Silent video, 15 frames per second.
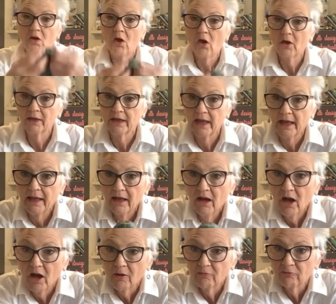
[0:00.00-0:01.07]
Okay,
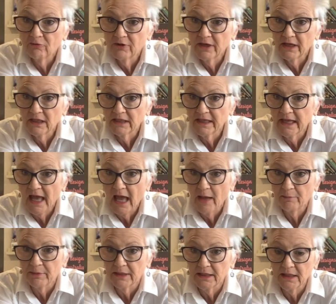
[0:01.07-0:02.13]
I'm really
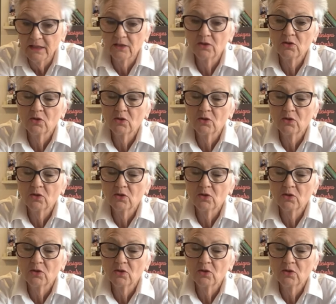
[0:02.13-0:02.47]
happy